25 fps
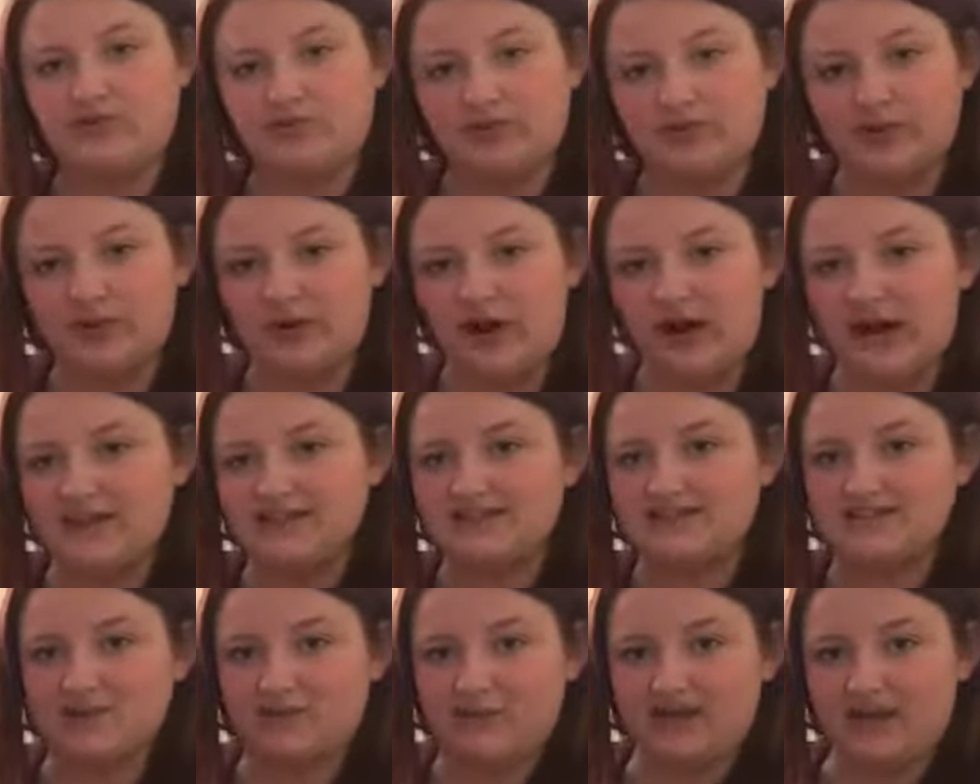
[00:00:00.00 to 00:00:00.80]
the blue
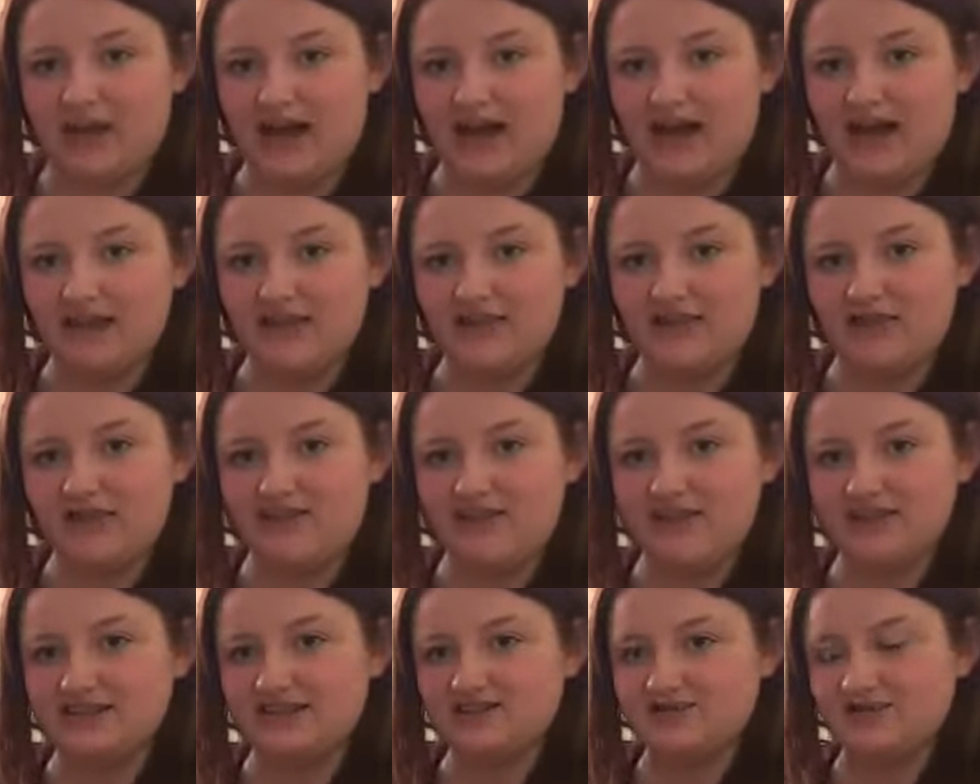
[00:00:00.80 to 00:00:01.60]
eyes, so we got
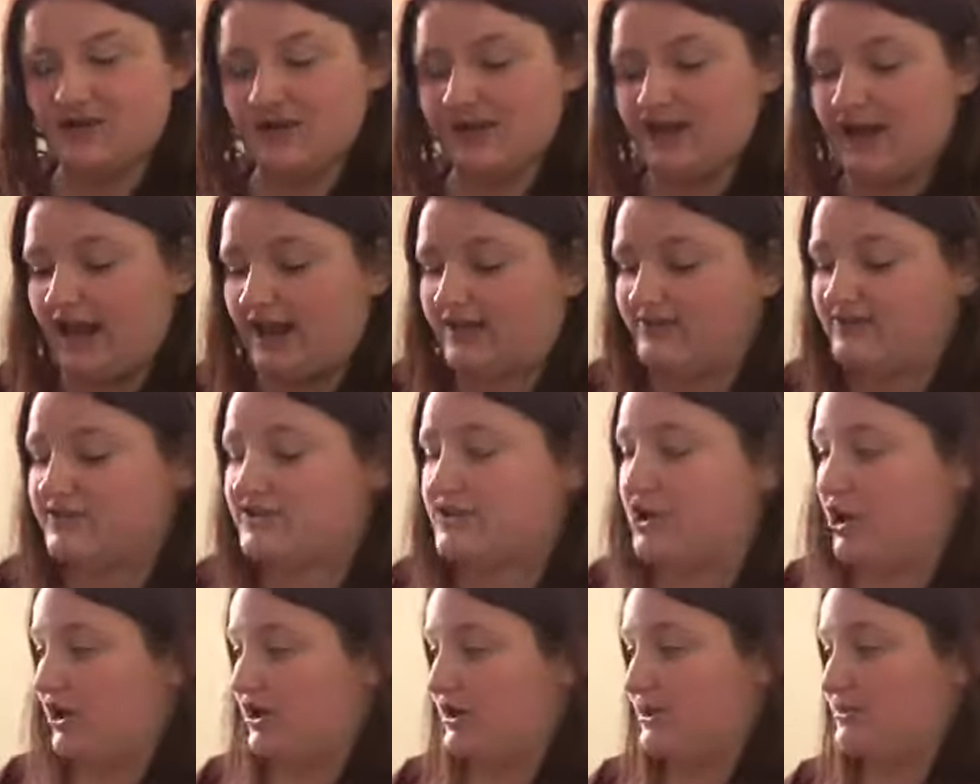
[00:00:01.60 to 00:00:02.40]
this one and the
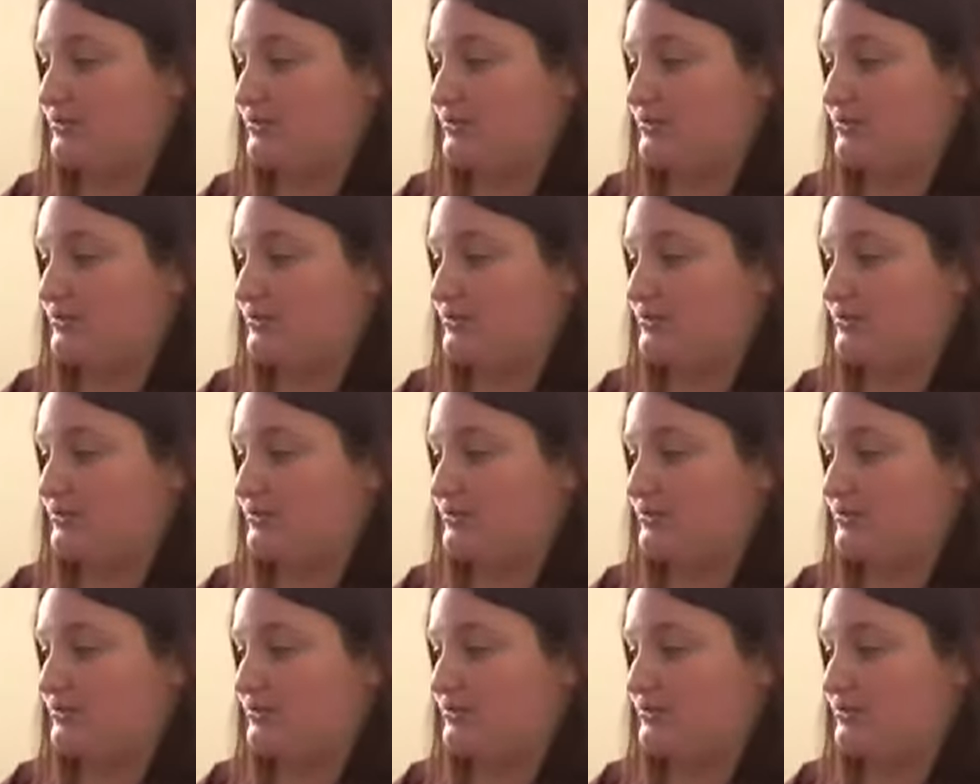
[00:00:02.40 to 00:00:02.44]
dark